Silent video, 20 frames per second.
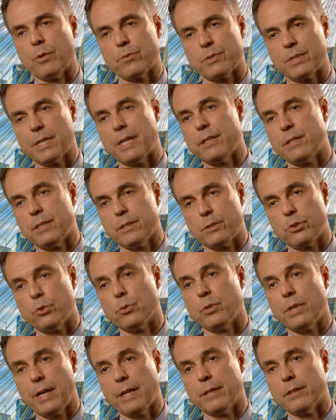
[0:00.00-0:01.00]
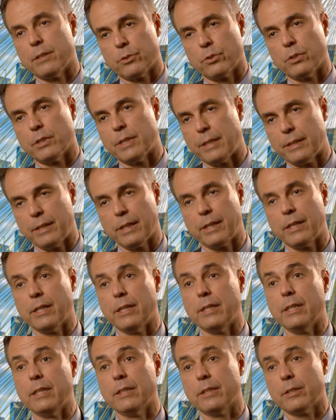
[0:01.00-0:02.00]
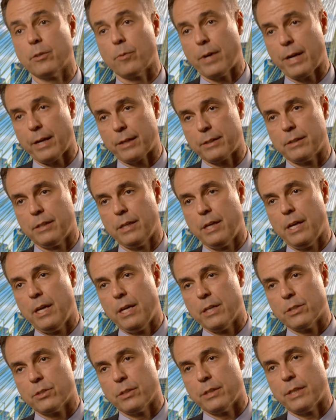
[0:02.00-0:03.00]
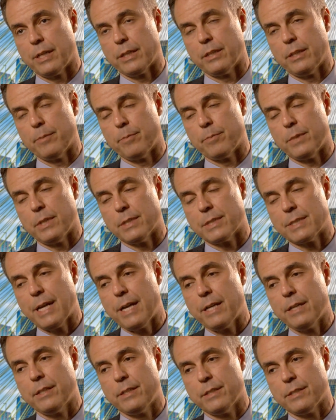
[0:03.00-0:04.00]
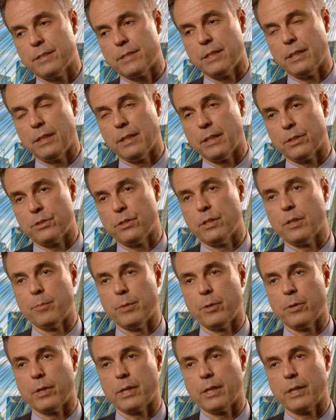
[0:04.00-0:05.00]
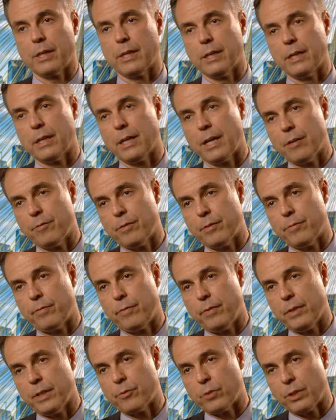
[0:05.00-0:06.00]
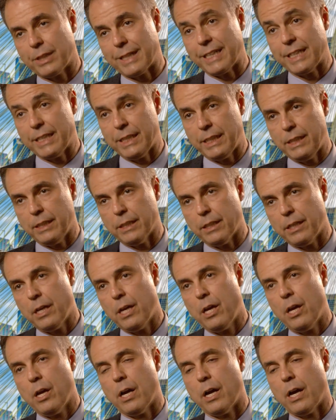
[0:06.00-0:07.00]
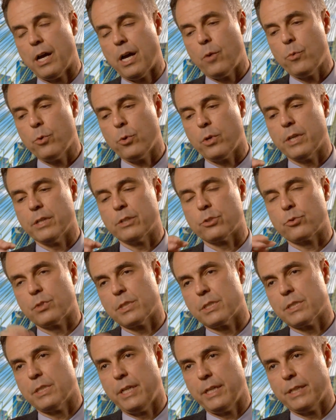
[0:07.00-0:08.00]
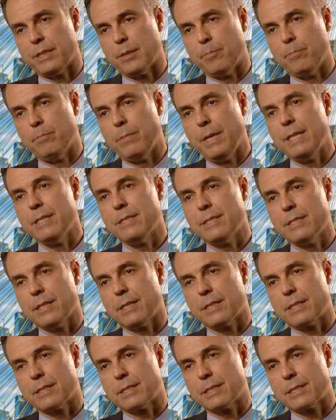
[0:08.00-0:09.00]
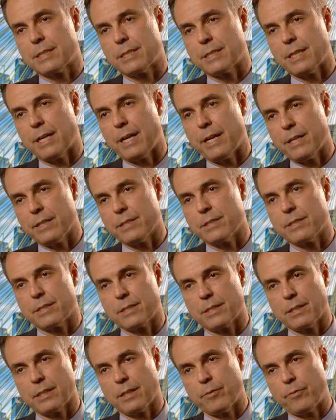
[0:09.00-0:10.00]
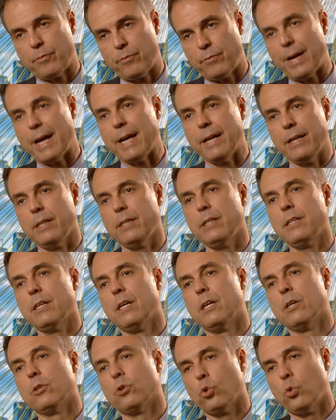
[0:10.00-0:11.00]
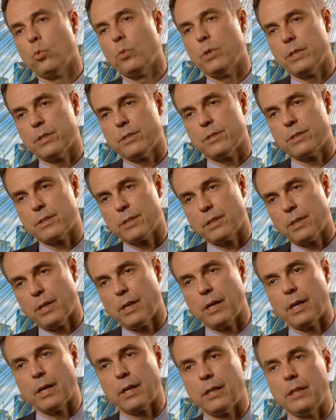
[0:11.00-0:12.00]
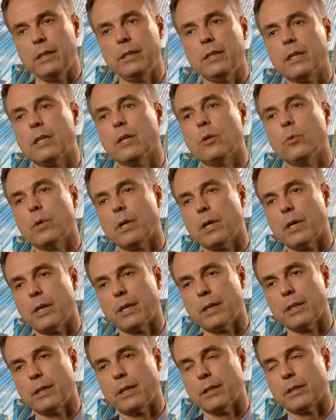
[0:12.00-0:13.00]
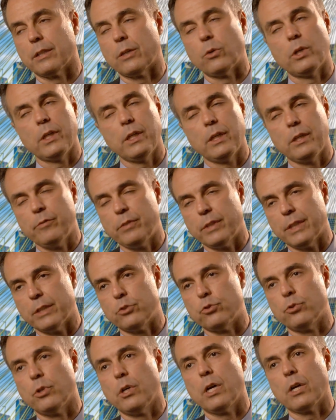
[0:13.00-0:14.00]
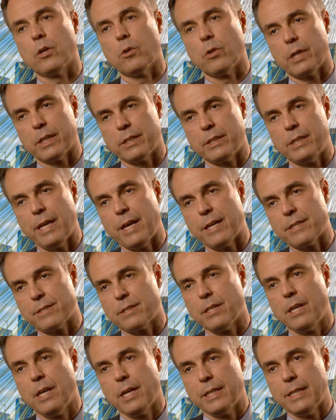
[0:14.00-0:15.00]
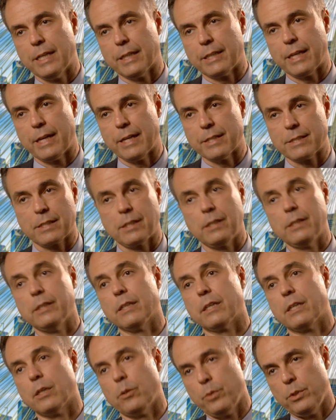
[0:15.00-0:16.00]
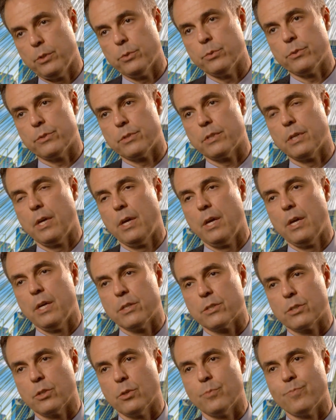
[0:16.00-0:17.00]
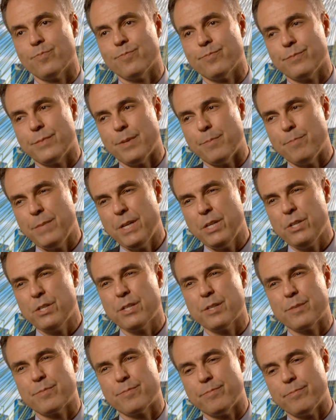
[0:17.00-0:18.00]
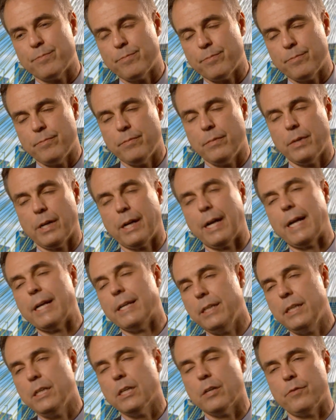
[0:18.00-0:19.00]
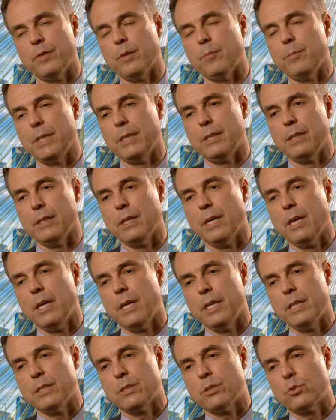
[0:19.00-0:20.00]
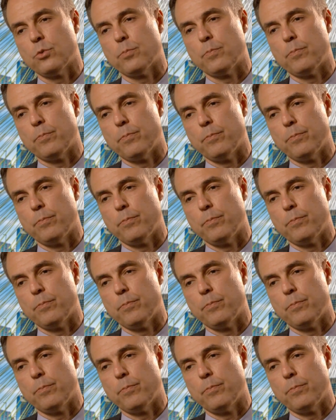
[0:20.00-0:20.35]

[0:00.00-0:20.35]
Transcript: of scientists together so that they can interact, so that the, the, scientists in Latin America can have a flavor, an idea, how you can translate a basic science finding towards a uh, clinical, uh, or even a drug or a test that has clinical use. So the major uh, idea of the meeting is to,